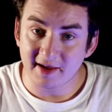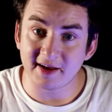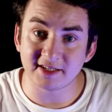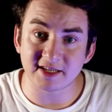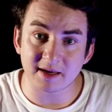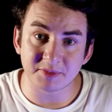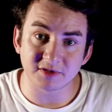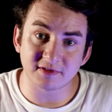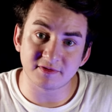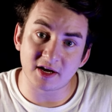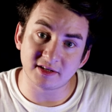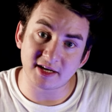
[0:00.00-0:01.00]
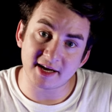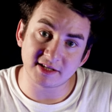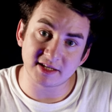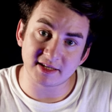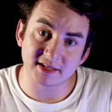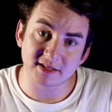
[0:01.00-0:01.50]
Examples of non
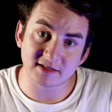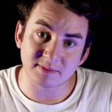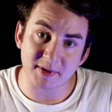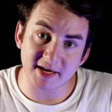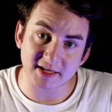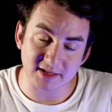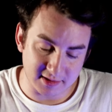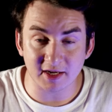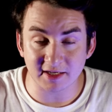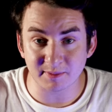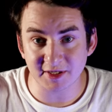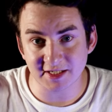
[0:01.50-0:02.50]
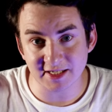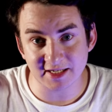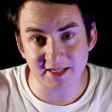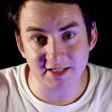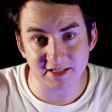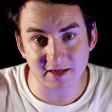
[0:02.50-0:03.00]
diegetic space can be
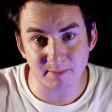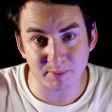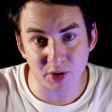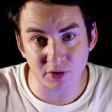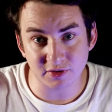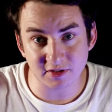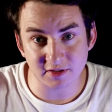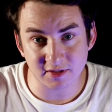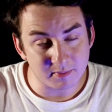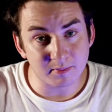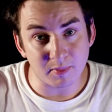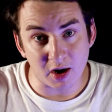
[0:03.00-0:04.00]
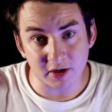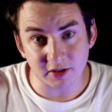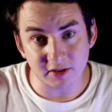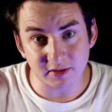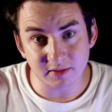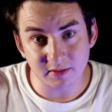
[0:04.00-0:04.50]
seen in some
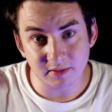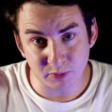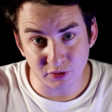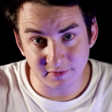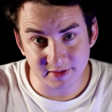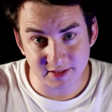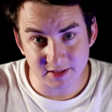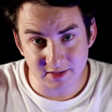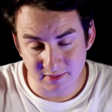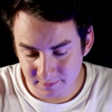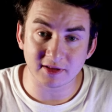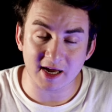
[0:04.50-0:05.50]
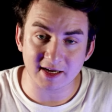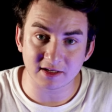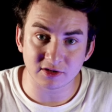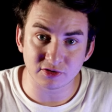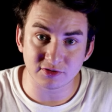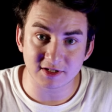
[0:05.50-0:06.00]
post-modern movies that
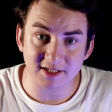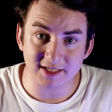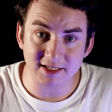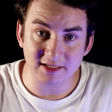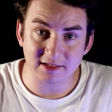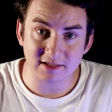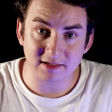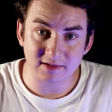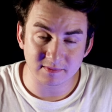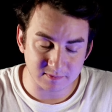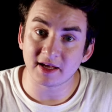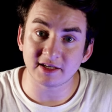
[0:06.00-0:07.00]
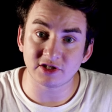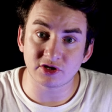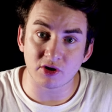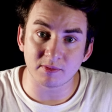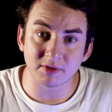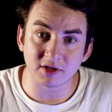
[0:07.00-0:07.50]
include scenes that
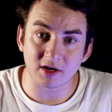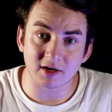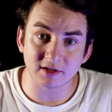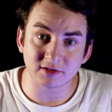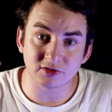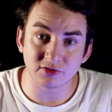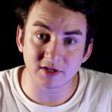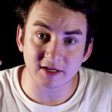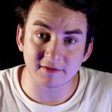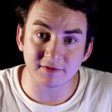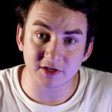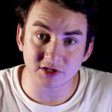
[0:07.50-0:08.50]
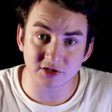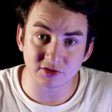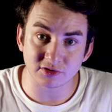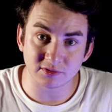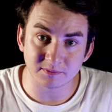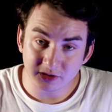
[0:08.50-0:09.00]
don't belong to the
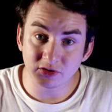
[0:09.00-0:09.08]
fictional